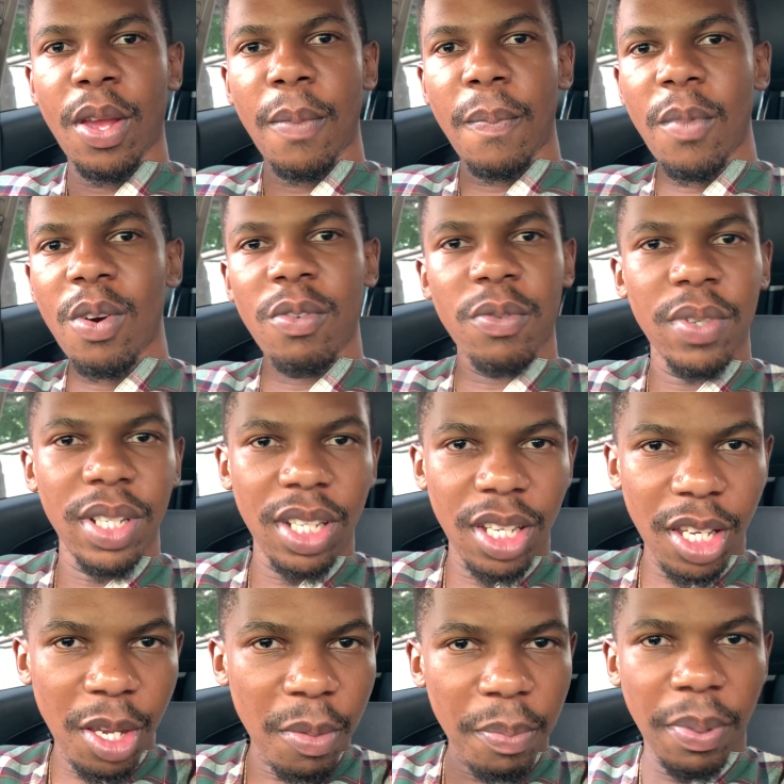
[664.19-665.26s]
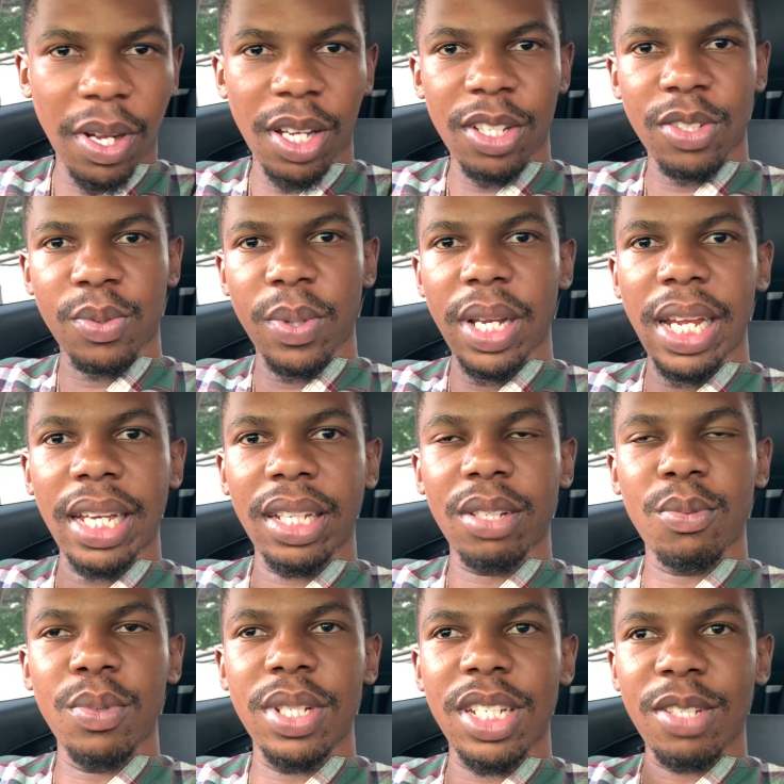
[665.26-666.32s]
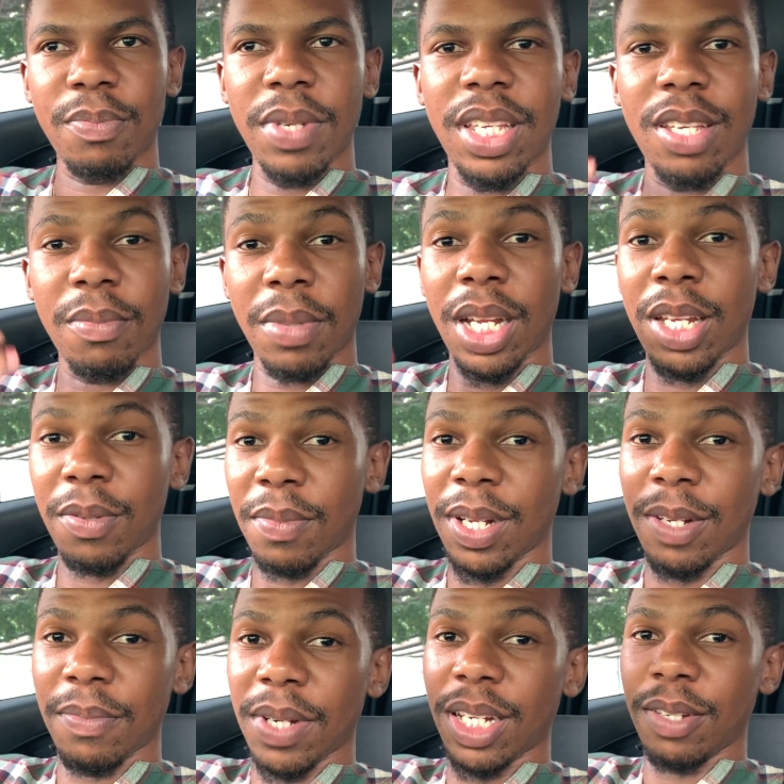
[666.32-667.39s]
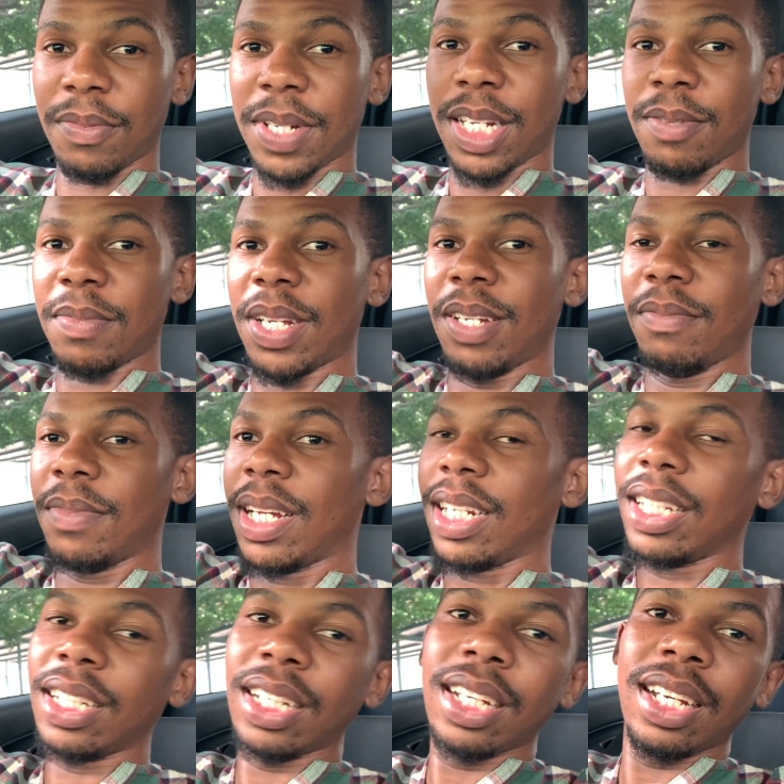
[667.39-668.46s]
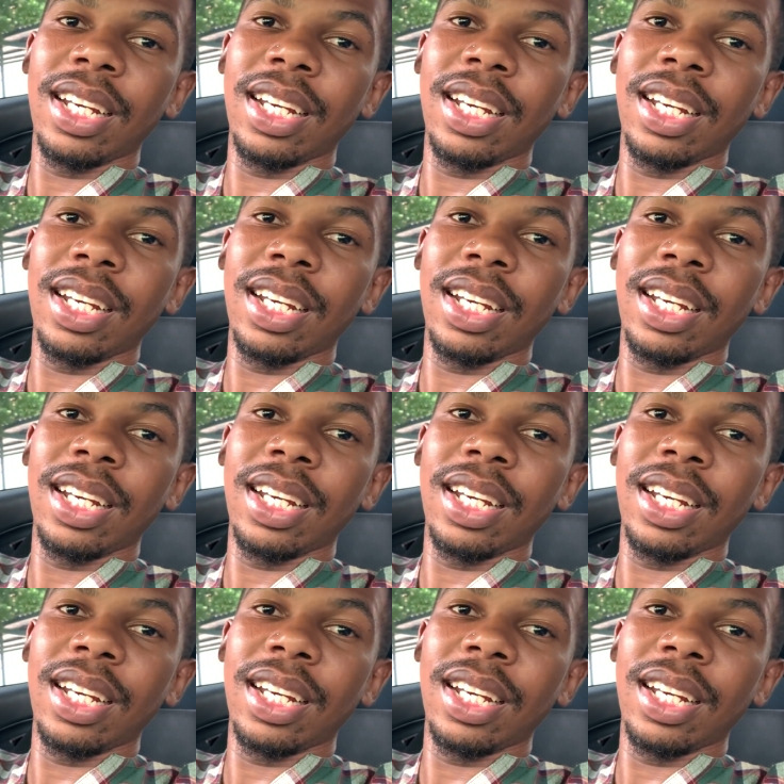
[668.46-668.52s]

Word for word: move in the impulse where like we're just making money money money money money money